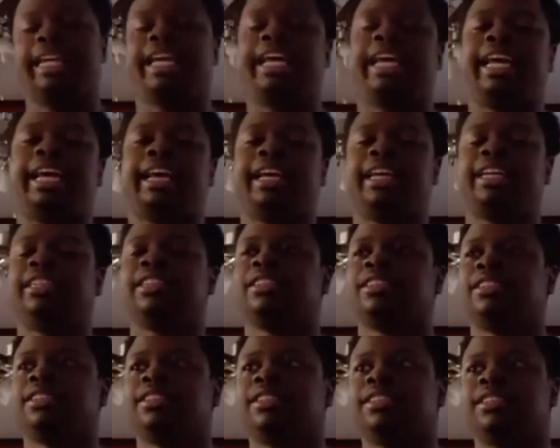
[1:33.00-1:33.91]
and
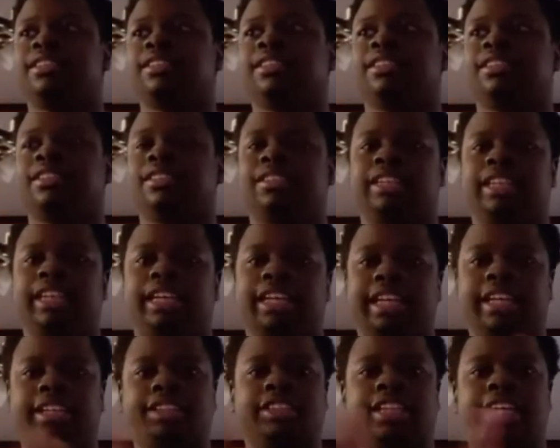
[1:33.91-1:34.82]

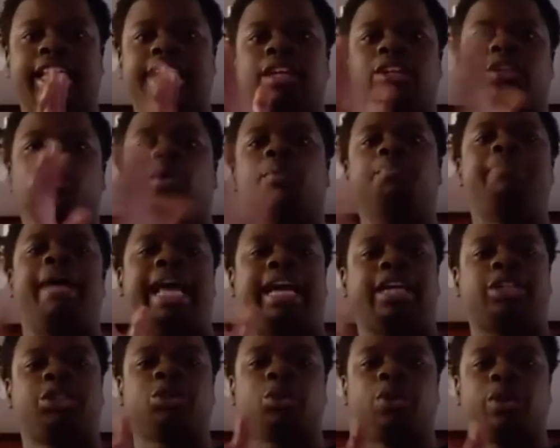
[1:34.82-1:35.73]
here's like a little
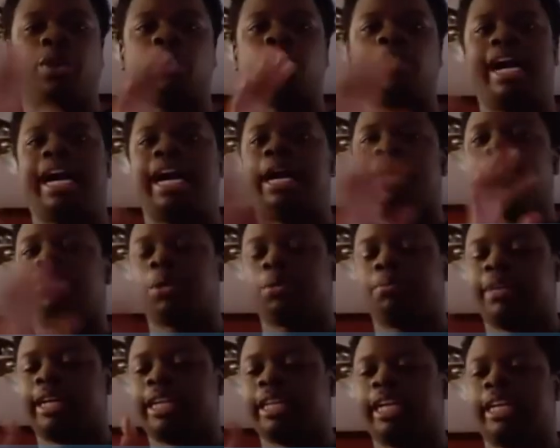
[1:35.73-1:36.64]
backstory why I
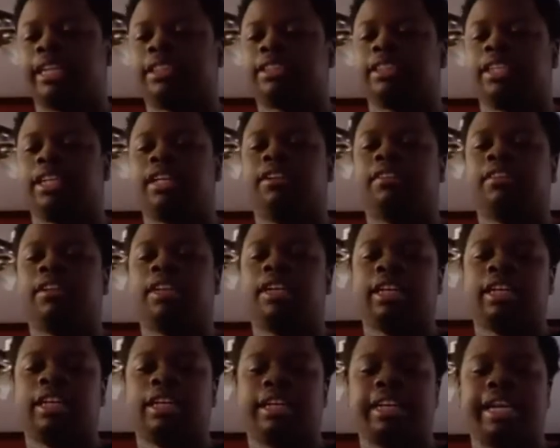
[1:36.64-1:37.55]
broke my laptop.
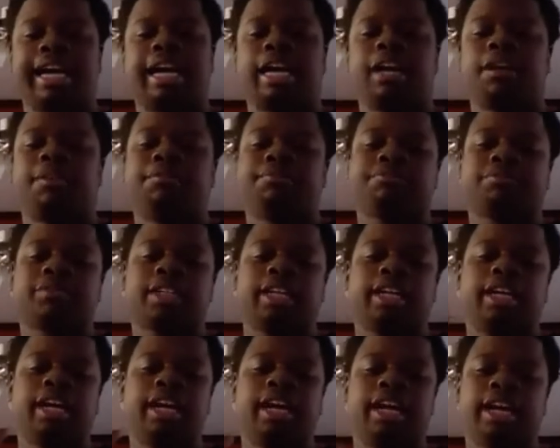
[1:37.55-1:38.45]
Now,
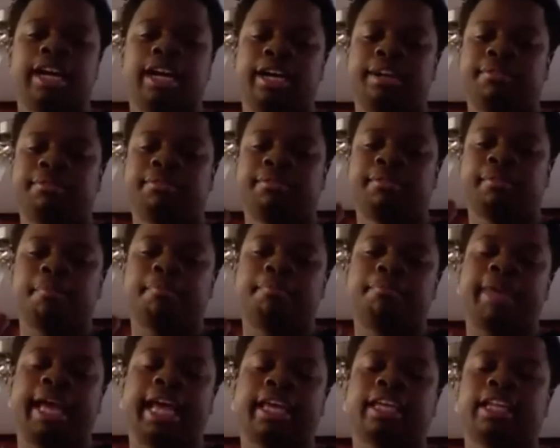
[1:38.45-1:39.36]

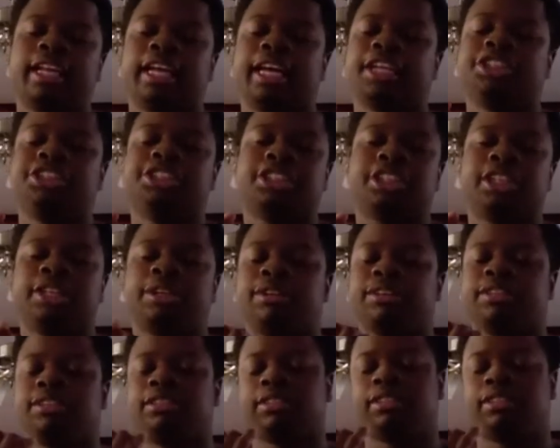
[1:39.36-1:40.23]
back in like May